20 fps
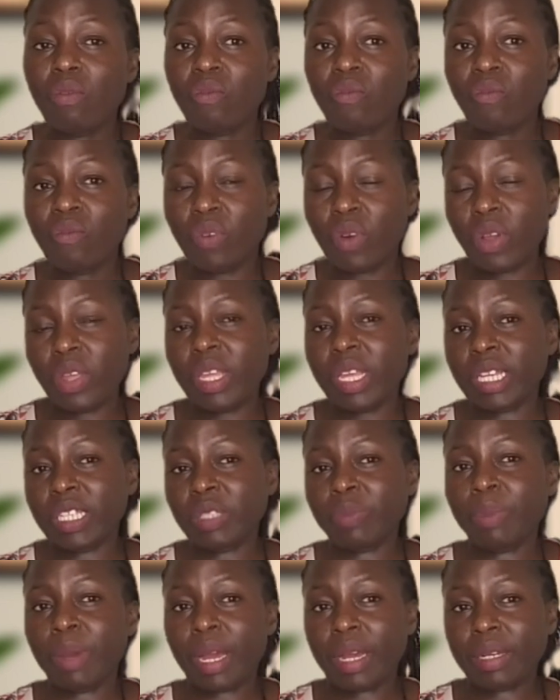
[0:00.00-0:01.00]
4 years
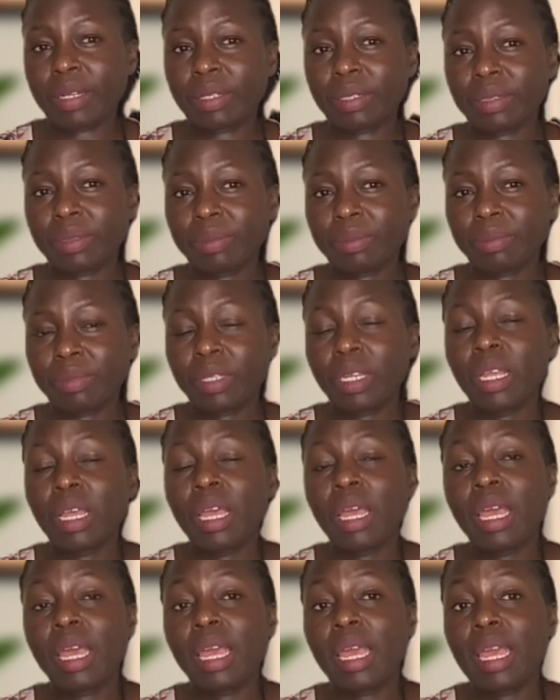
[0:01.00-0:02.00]
back
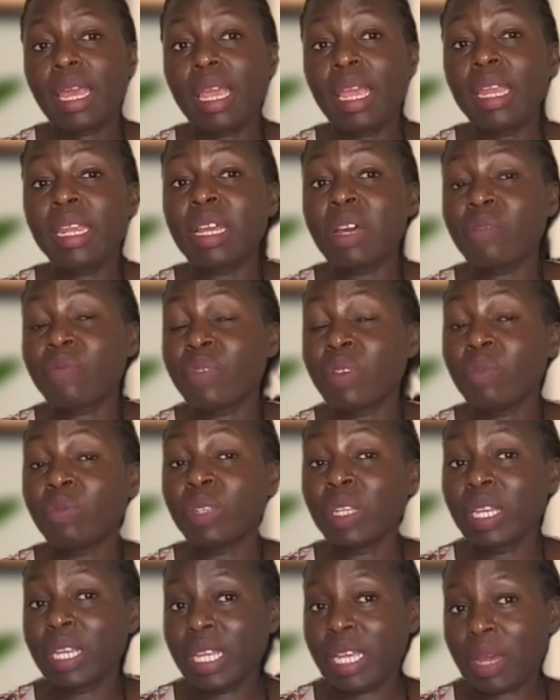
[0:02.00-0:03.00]
in a
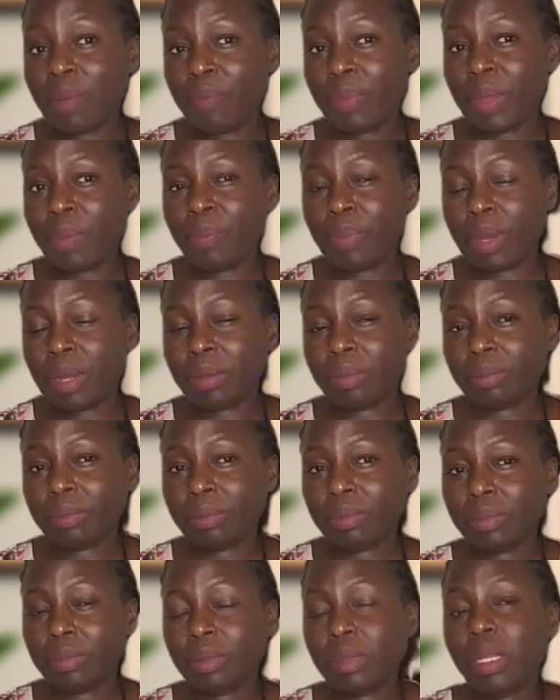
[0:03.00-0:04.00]
15-year paper,
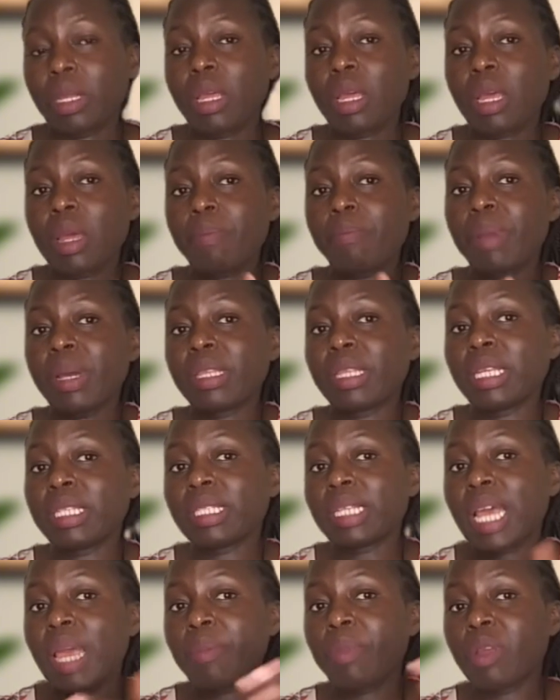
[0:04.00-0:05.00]
by the
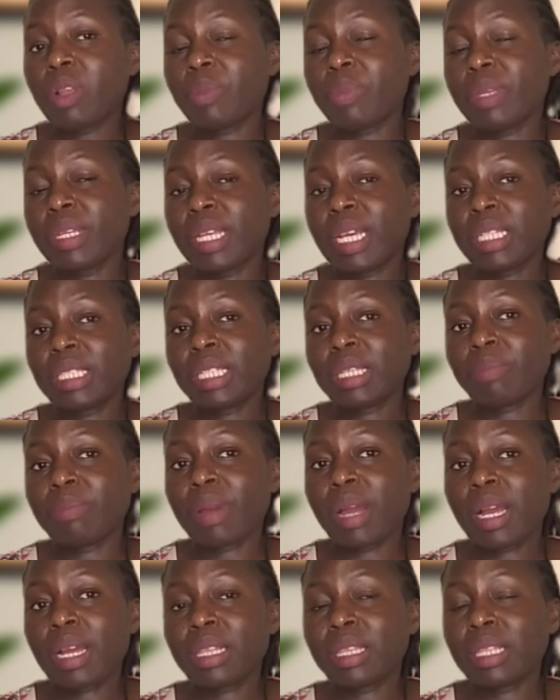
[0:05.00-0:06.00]
time you'll be getting
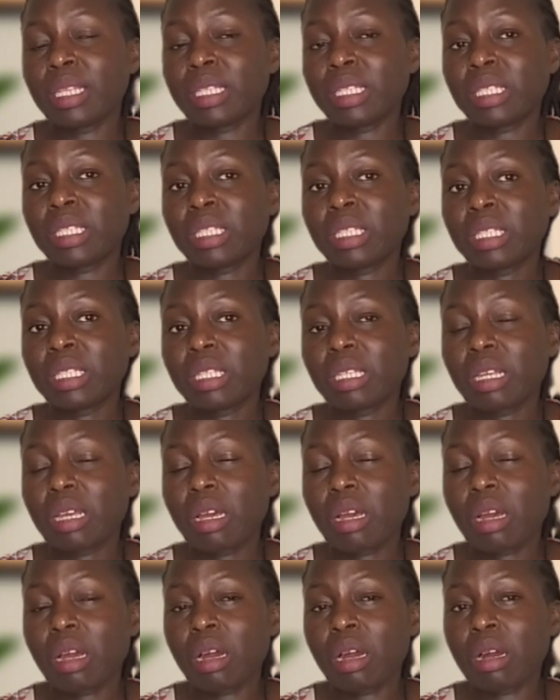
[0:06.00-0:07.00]
back this
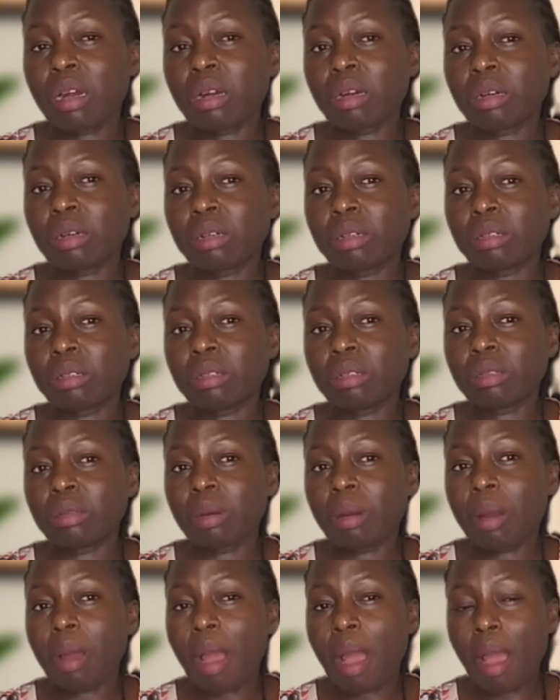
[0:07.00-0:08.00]

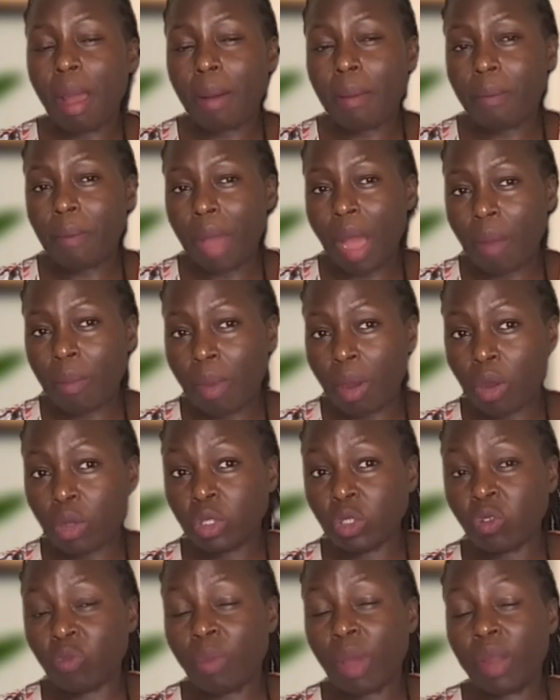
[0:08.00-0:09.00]
amount
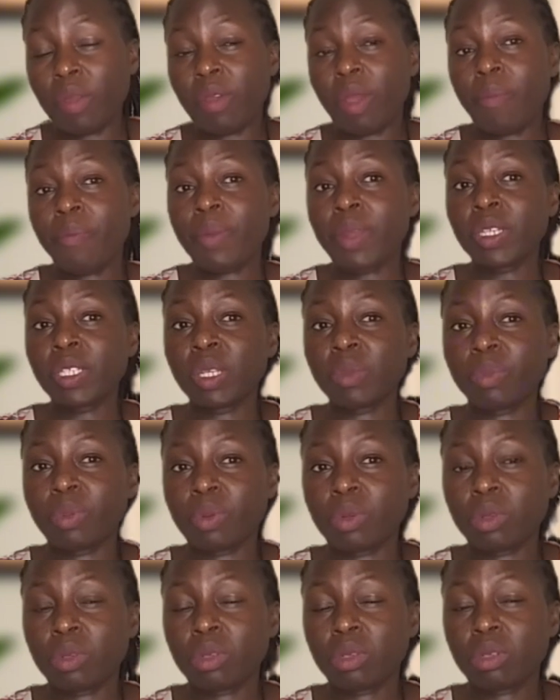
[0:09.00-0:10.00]
of money, your
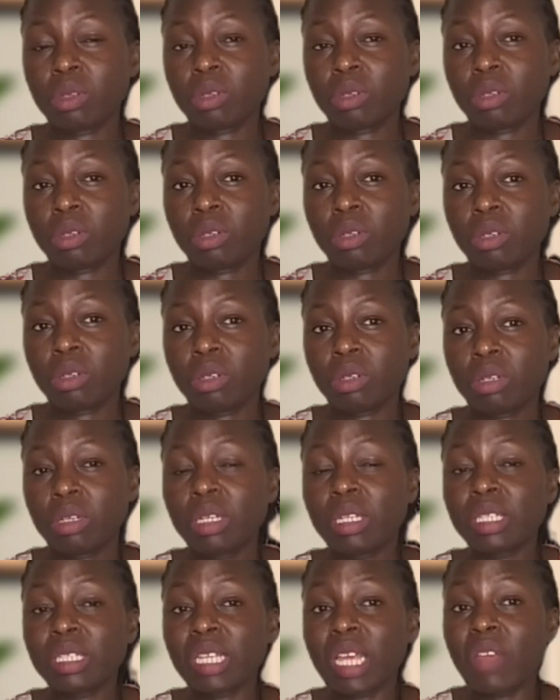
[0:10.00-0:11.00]
principal,
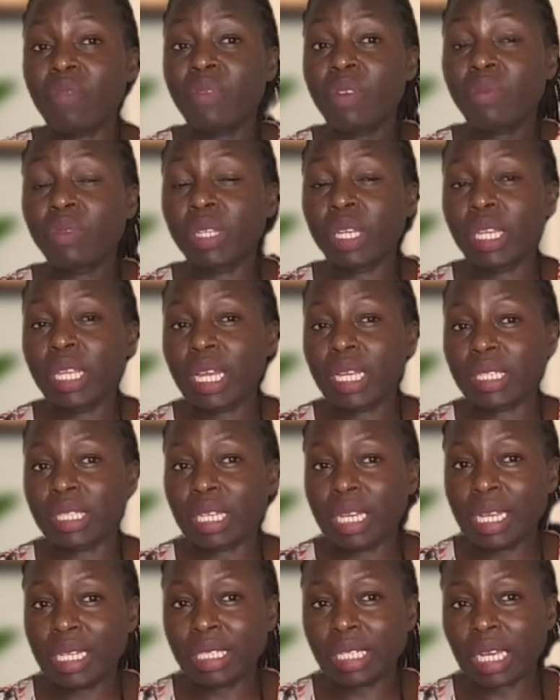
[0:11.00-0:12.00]
say 15 years
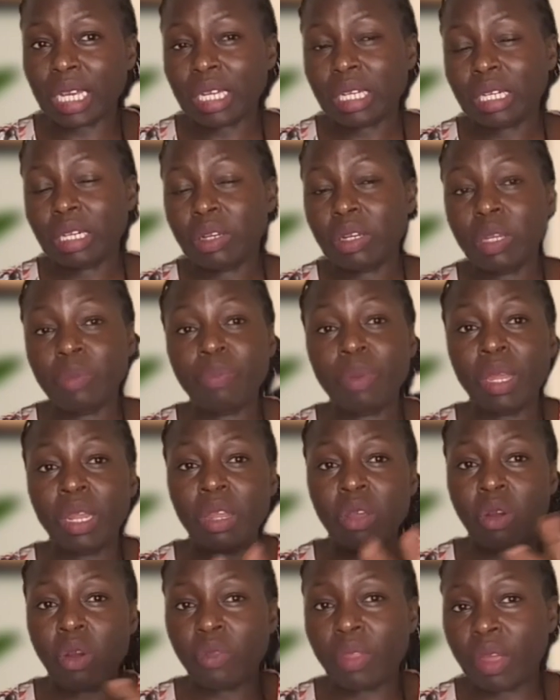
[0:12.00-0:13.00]
later,
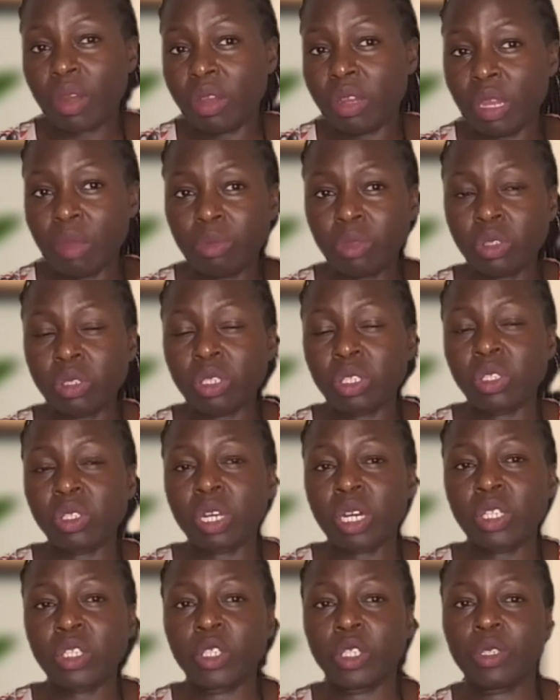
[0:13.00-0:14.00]
depending on the redemption
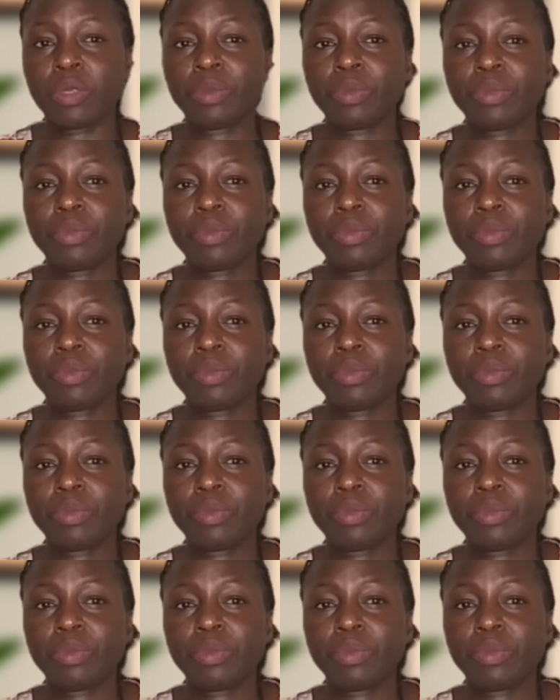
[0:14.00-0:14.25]
structure,